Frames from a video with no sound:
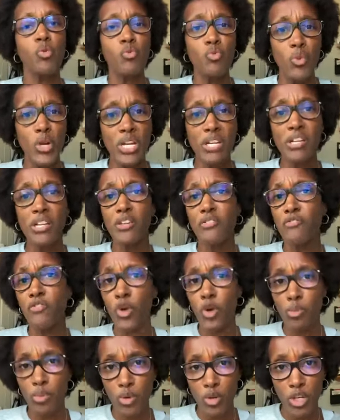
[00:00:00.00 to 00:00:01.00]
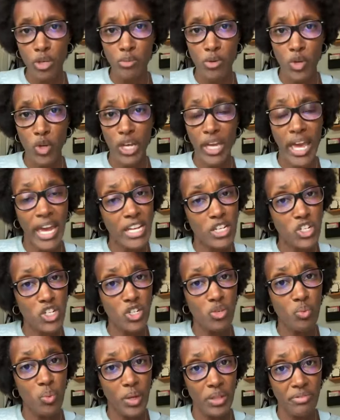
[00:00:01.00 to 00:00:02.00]
written and verbal
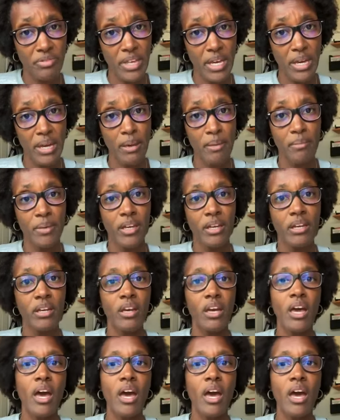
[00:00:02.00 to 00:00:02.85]
communication with them.